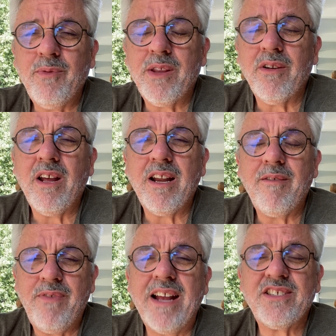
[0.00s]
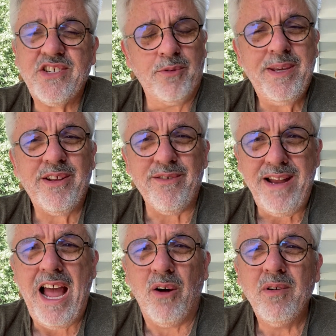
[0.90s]
whether or not I in fact still be there
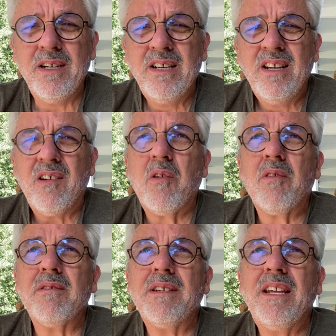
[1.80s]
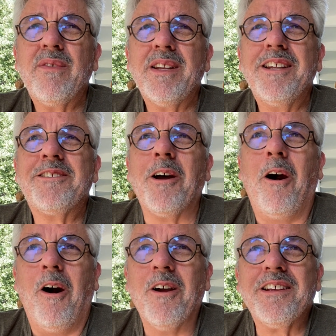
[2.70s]
now, or even in
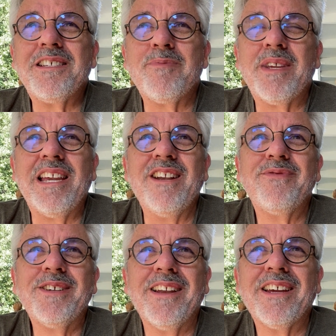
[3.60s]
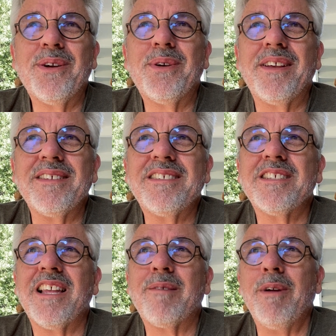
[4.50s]
August, to begin to feel like, okay, this
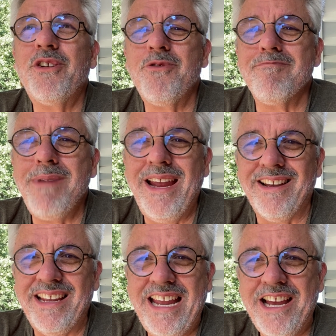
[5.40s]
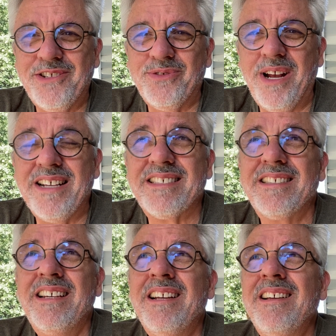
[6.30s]
is like my new mailing
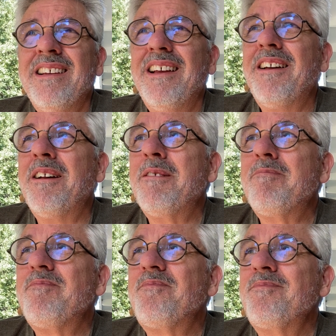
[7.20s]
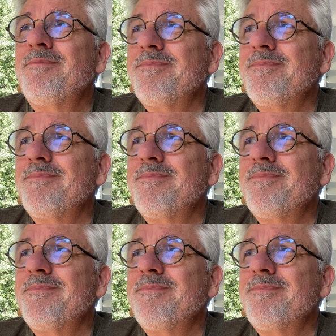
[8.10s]
address. Okay,